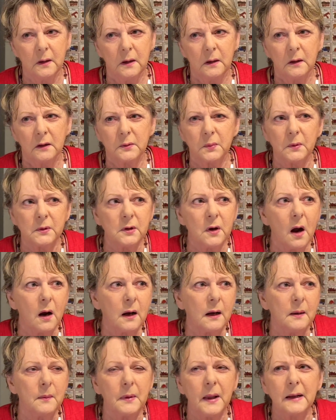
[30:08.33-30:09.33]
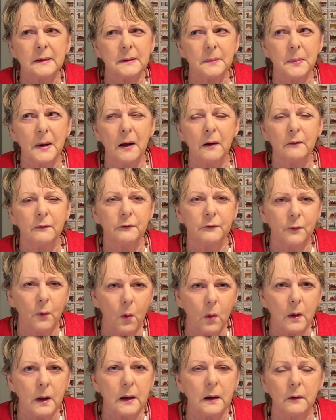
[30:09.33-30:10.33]
So we're talking, that's about
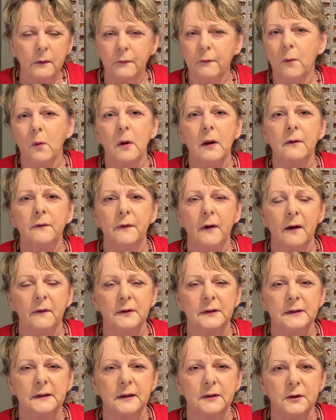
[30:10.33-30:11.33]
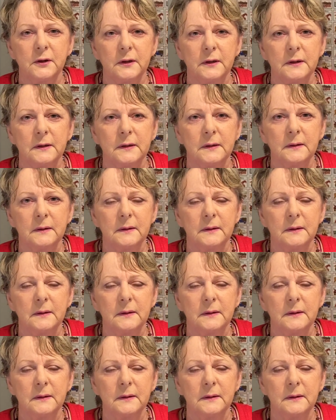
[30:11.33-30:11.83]
40 or 45 stitches